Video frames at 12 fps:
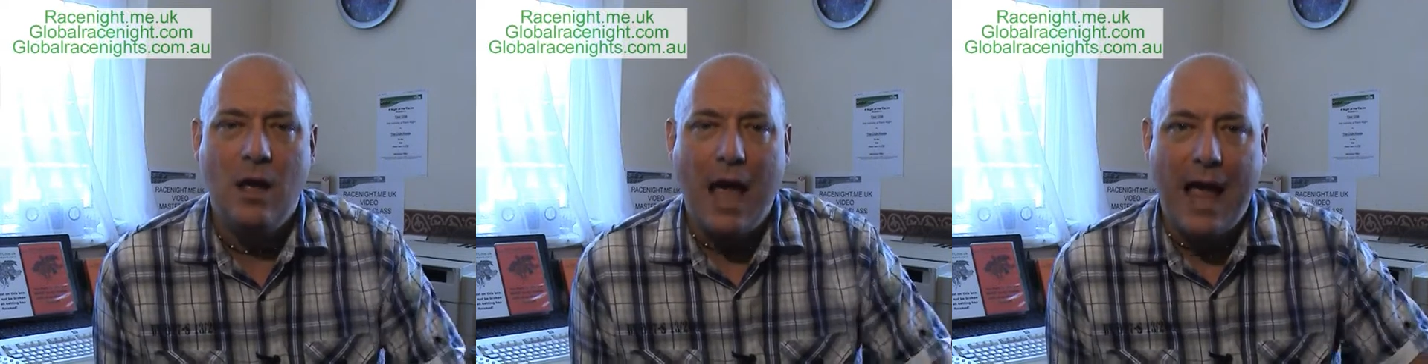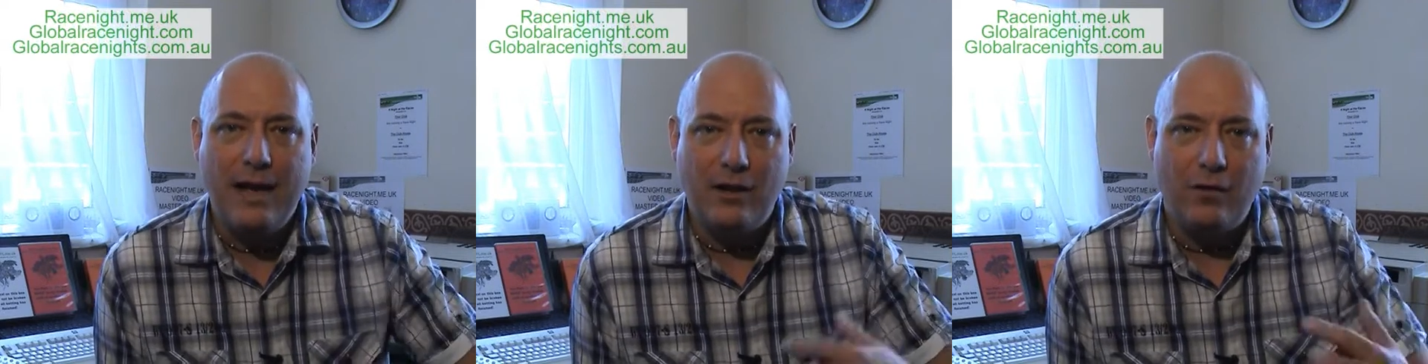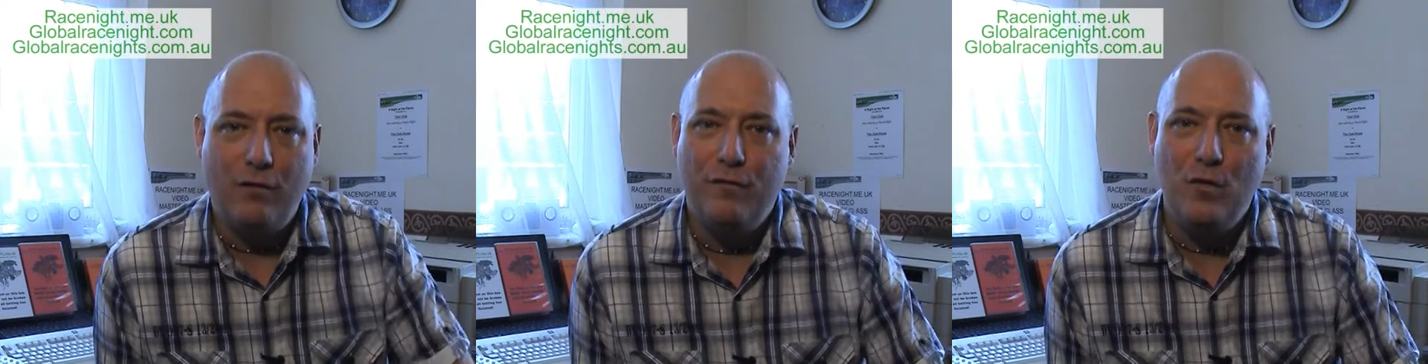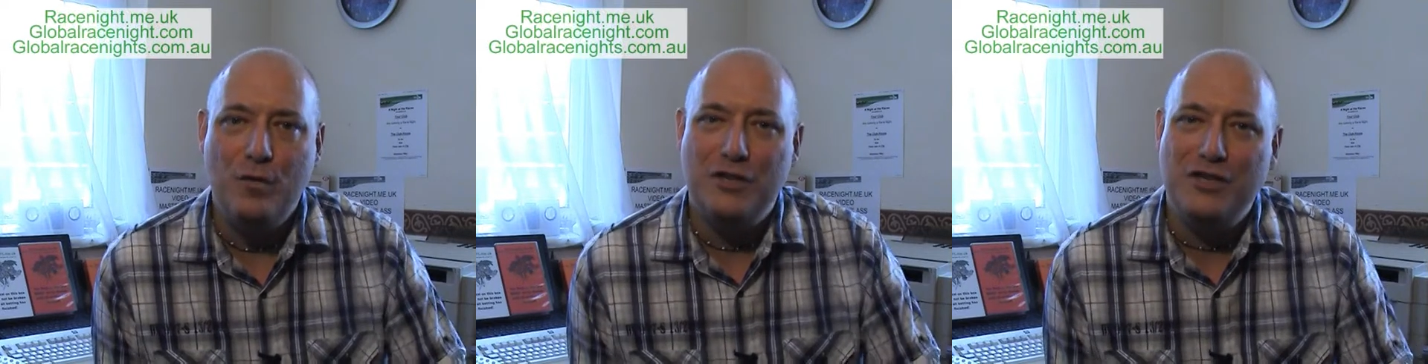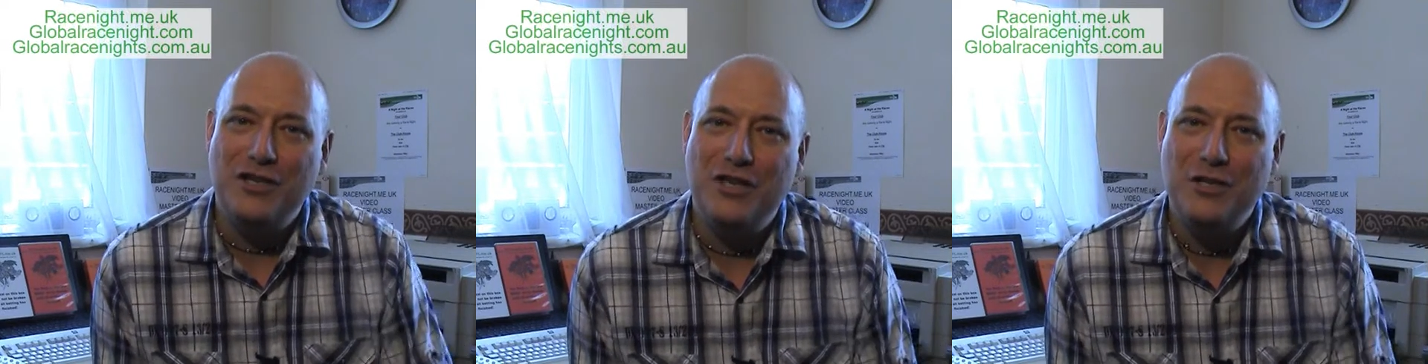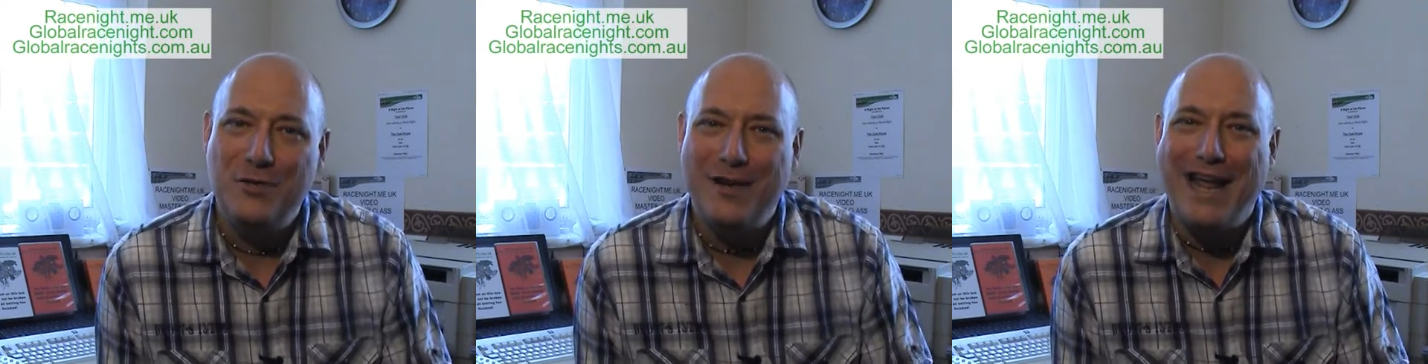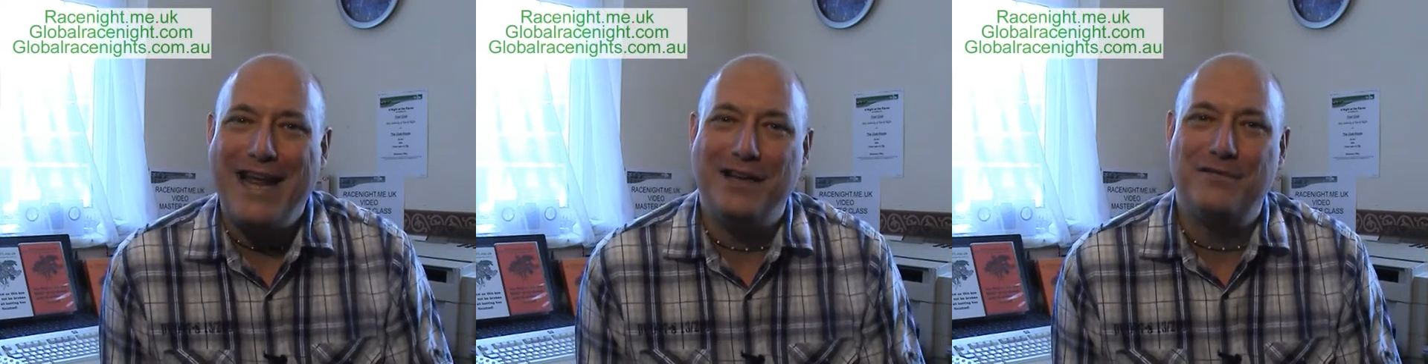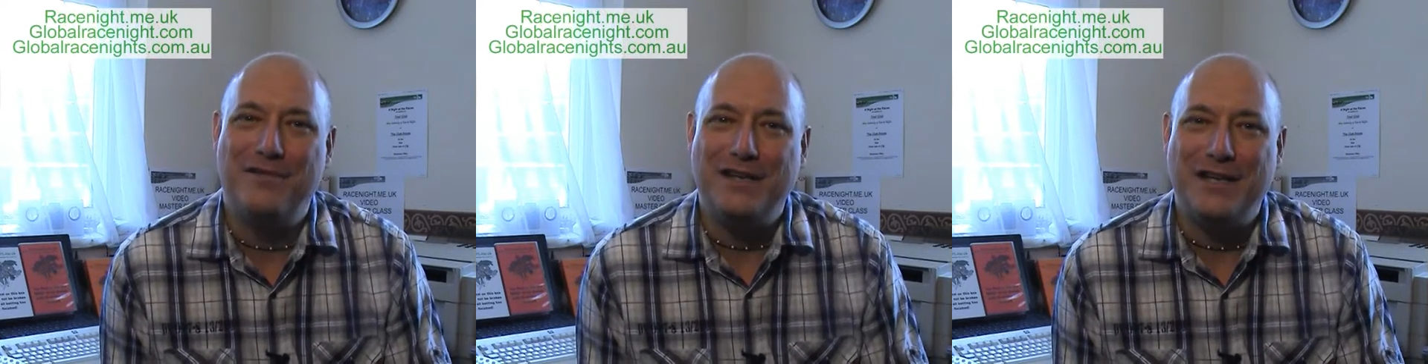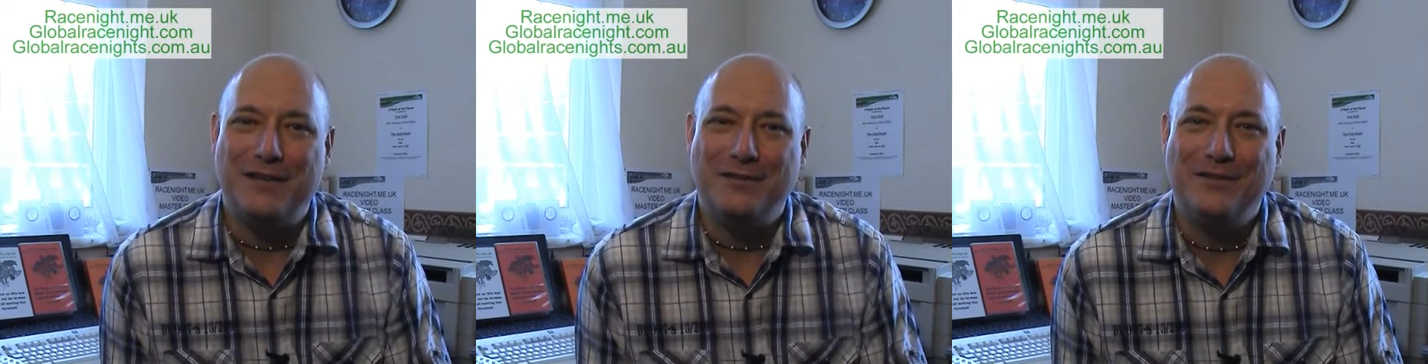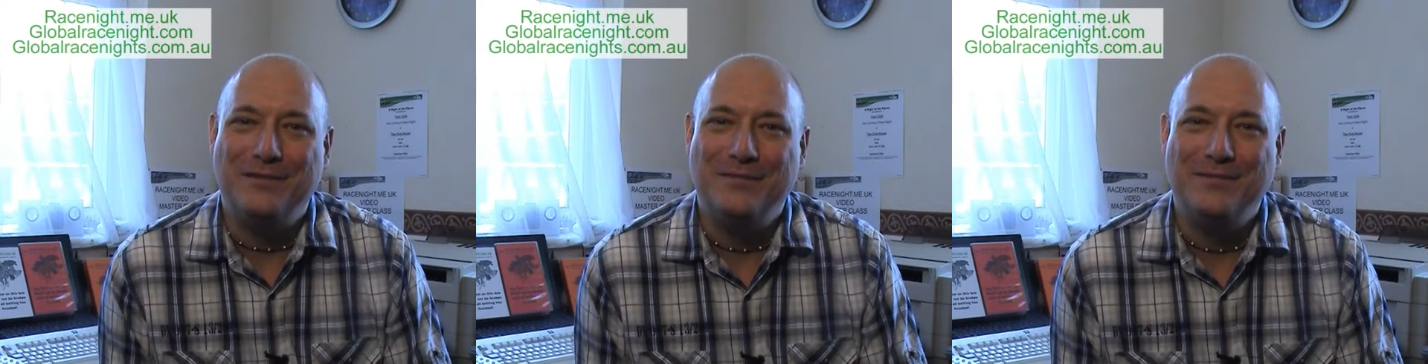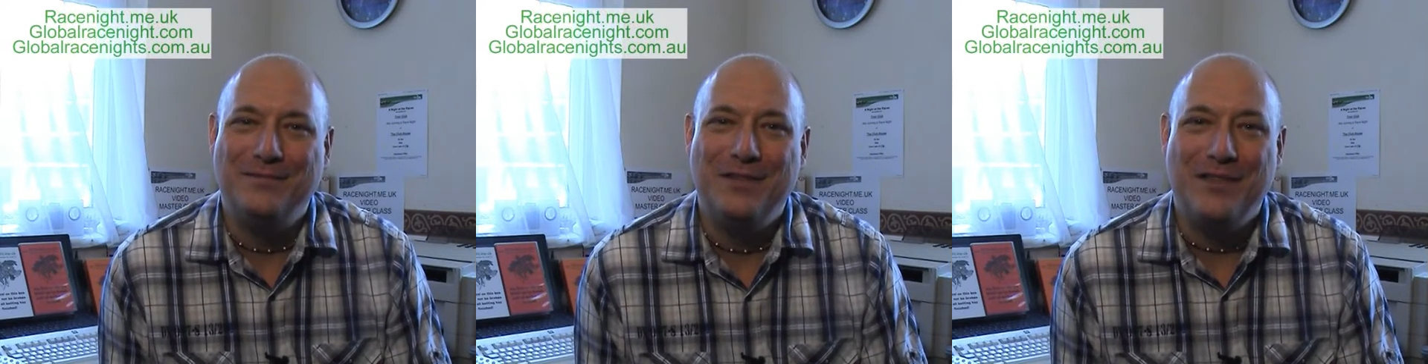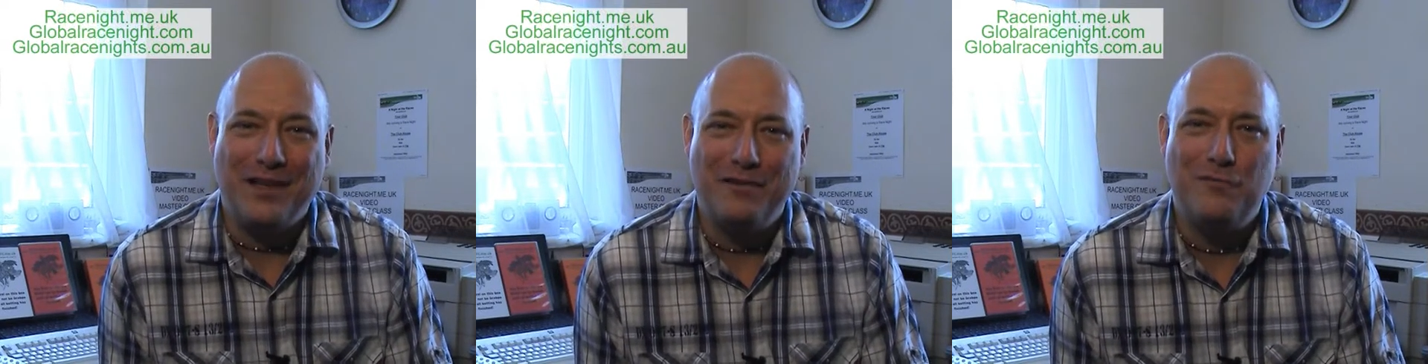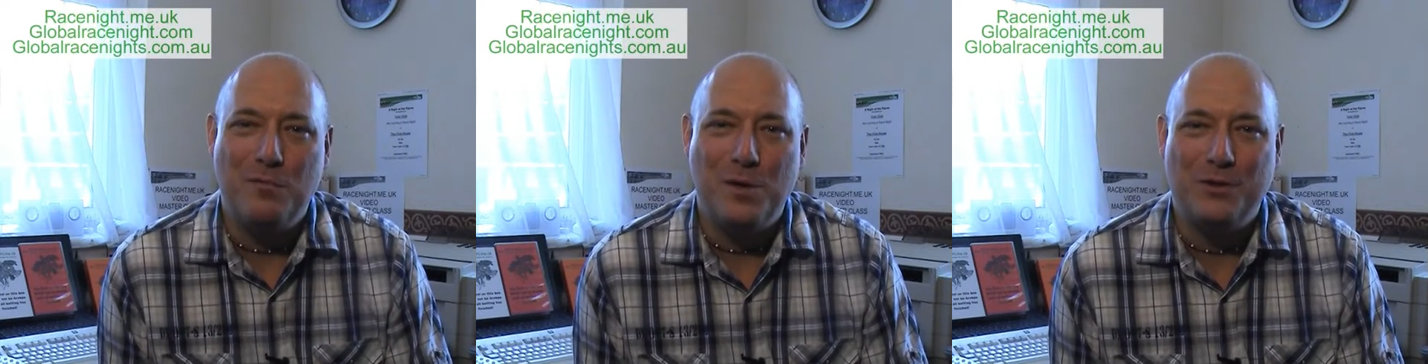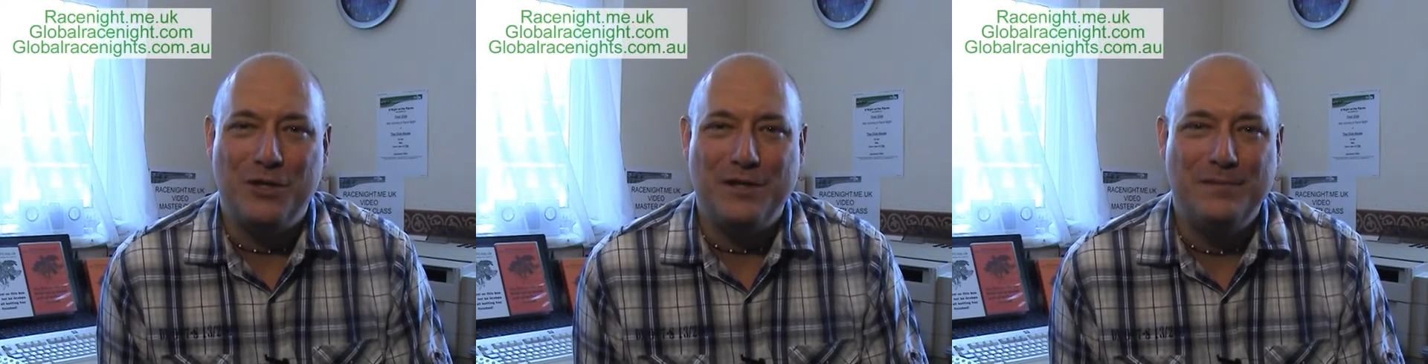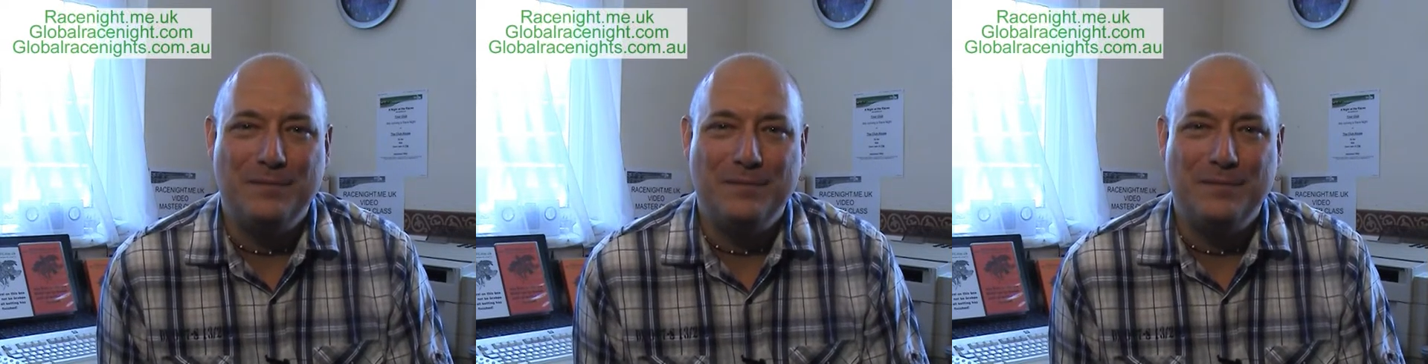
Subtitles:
and I look forward to seeing you in our next videos. Thanks for watching.